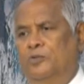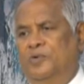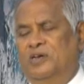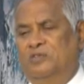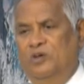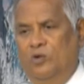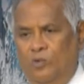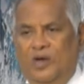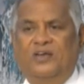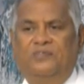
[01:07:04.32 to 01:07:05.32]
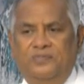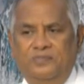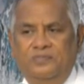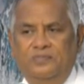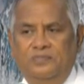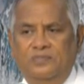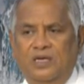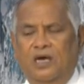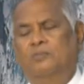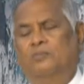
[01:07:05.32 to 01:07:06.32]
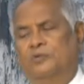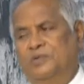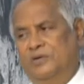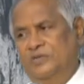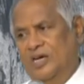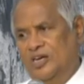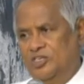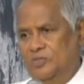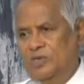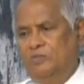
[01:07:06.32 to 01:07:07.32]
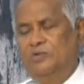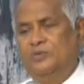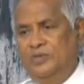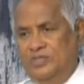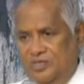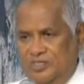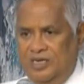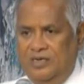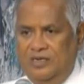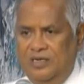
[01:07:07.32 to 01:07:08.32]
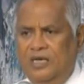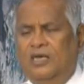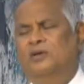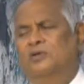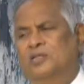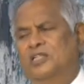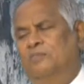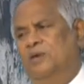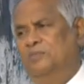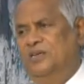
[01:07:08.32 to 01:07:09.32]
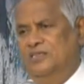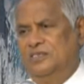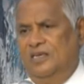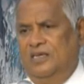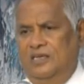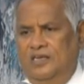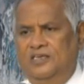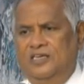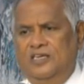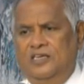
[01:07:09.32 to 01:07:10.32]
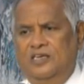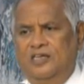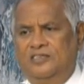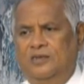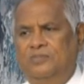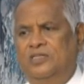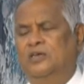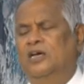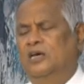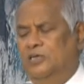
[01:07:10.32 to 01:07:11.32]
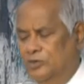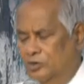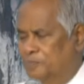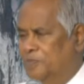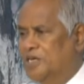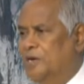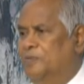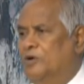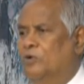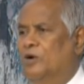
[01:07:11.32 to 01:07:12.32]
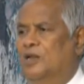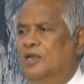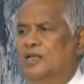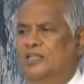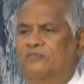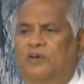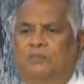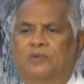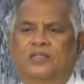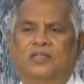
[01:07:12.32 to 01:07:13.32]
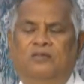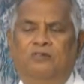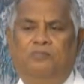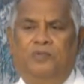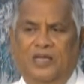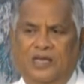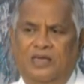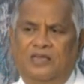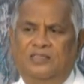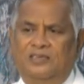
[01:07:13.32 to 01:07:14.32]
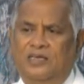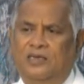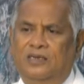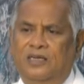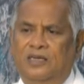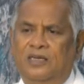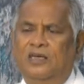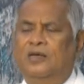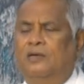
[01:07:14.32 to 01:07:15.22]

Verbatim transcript: moving with your wife, or moving with your husband, moving with your children, you know, they may be easily irritated or something. You pick up a quarrel in the family, then your prayer is hindered.